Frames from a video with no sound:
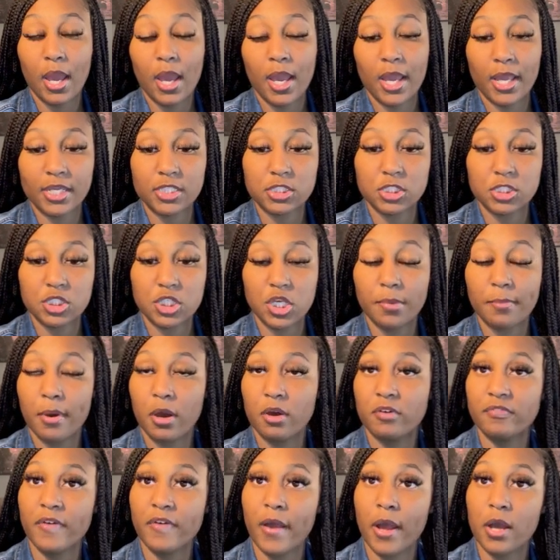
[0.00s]
a
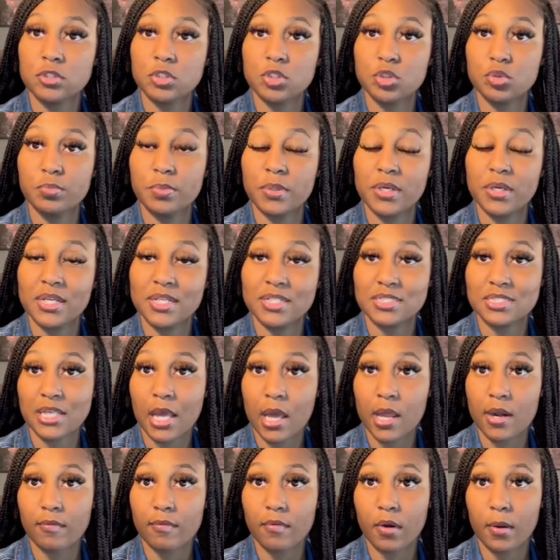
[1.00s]
HTML file to put
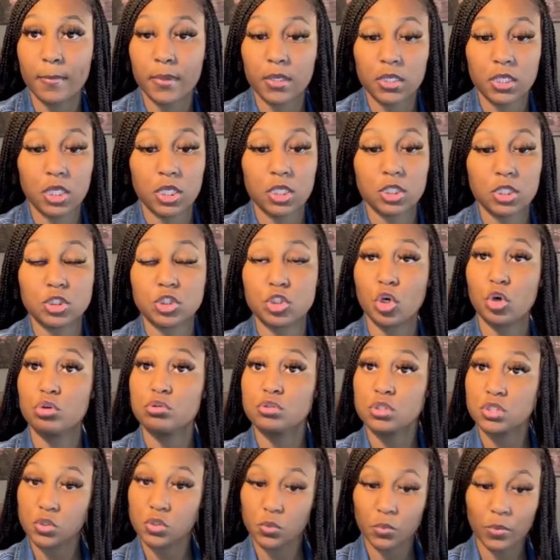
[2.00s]
inside of our bucket to
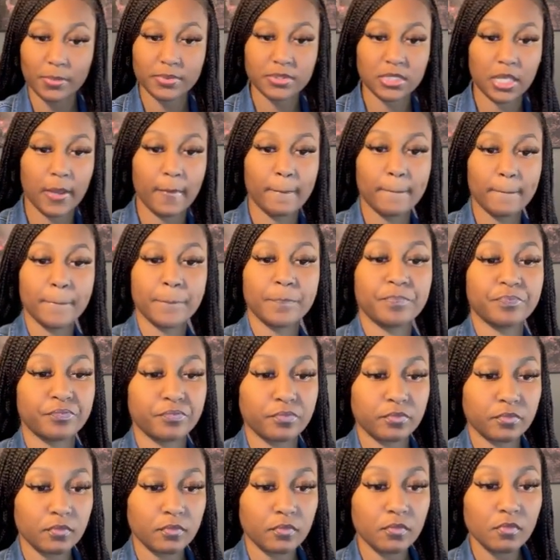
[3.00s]
host the website.
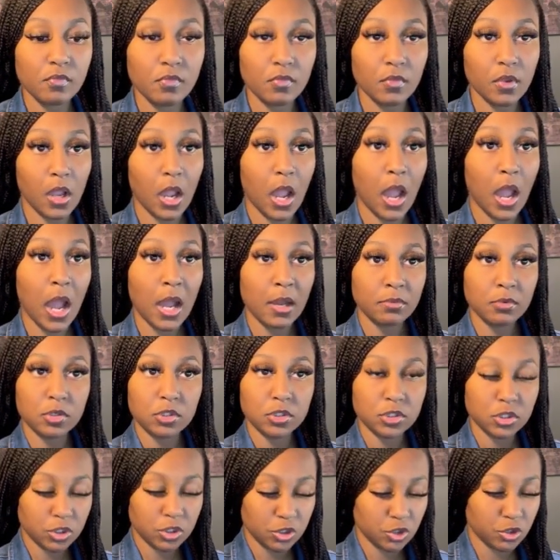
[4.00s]
I'm
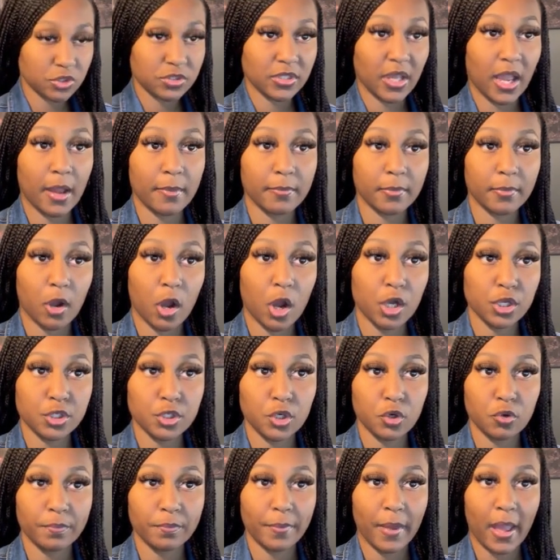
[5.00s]
going to use the app called
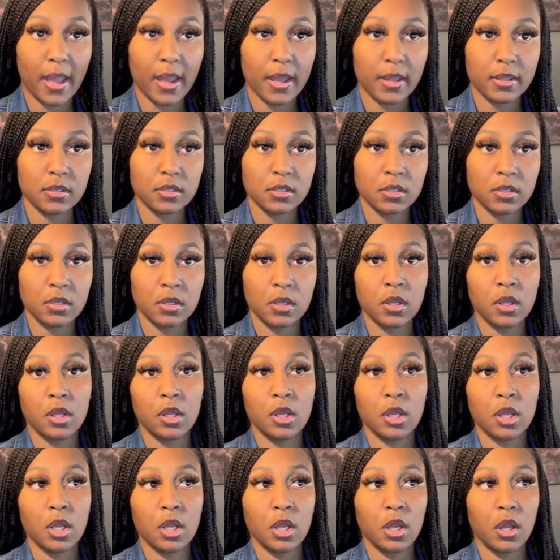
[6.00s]
Notepad.
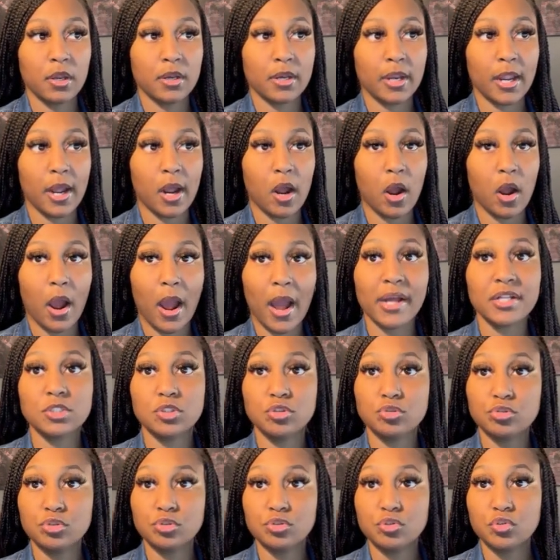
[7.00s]
Now, I do
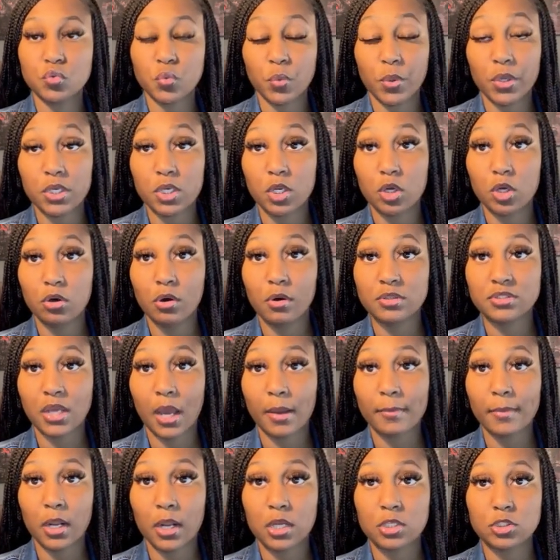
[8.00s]
use Windows.
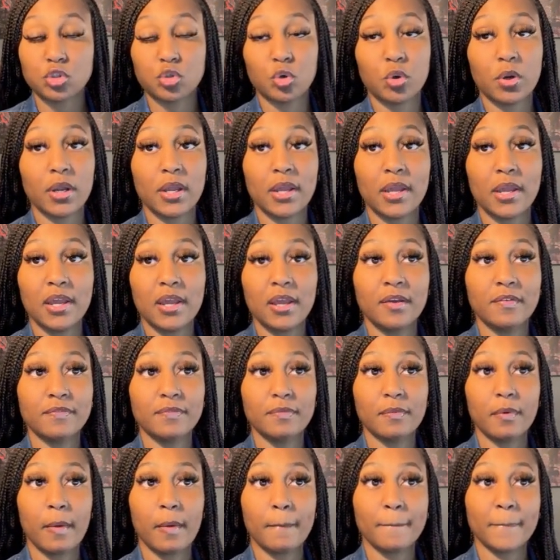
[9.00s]
I'm not sure if
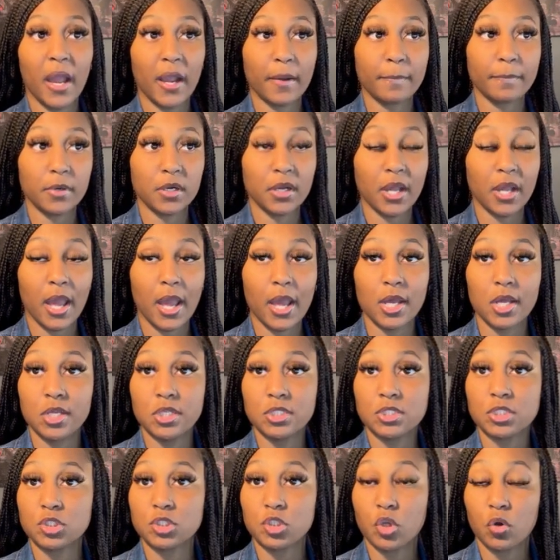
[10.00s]
MacBook
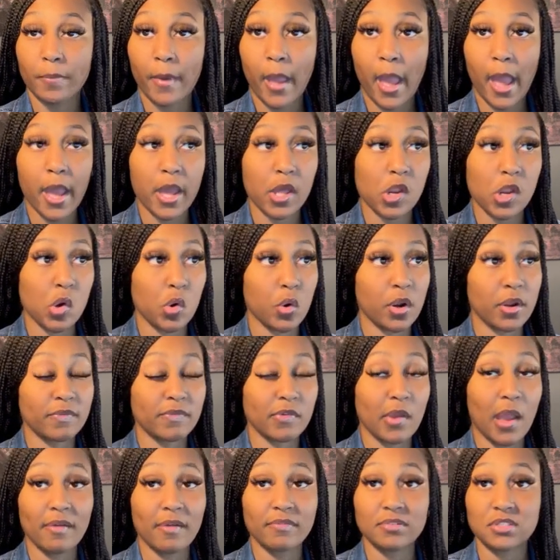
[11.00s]
has Notepad or if
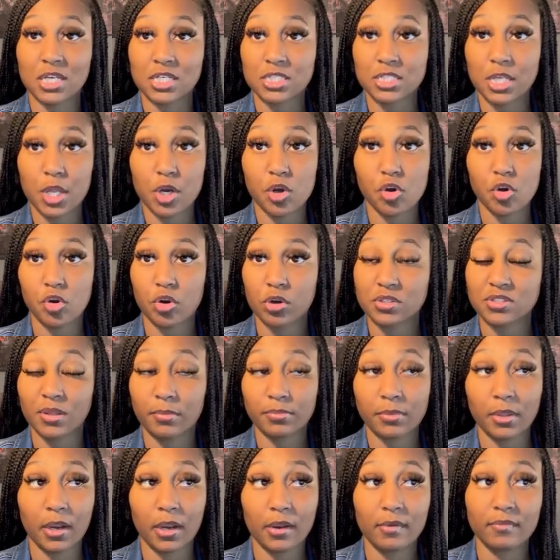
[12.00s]
you have a text editor or
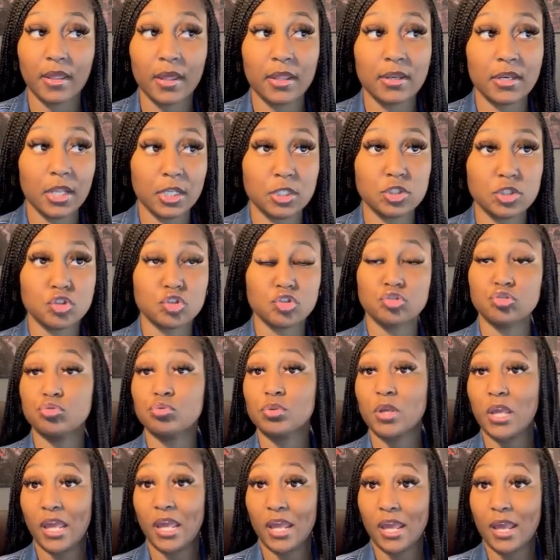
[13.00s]
something of that nature. You
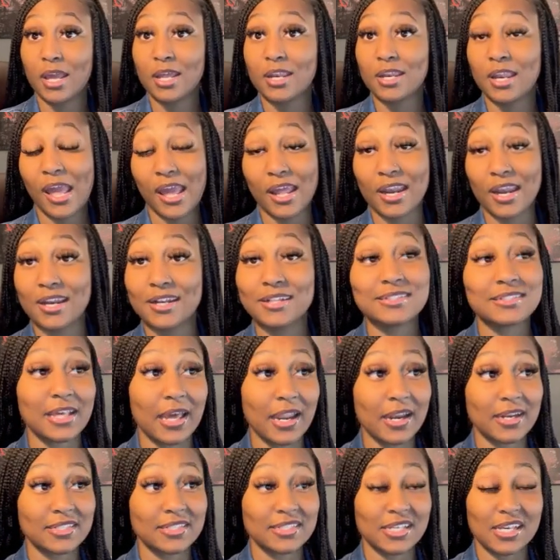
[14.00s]
can edit
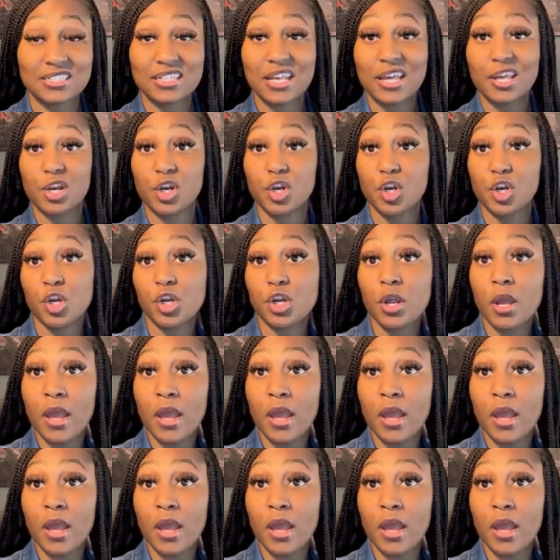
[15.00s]
inside the text editor